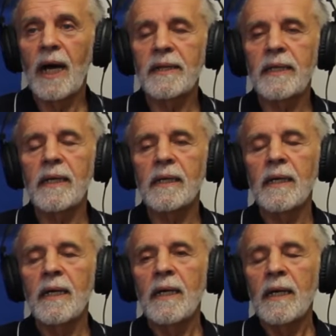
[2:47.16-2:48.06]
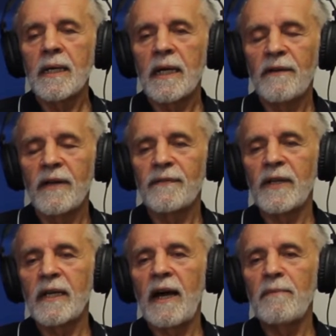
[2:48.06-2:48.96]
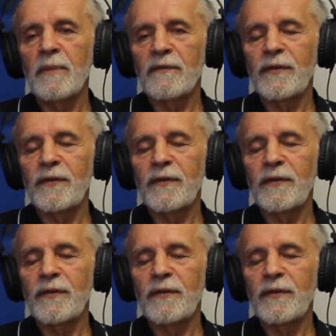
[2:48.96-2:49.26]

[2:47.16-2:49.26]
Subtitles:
I think if the government,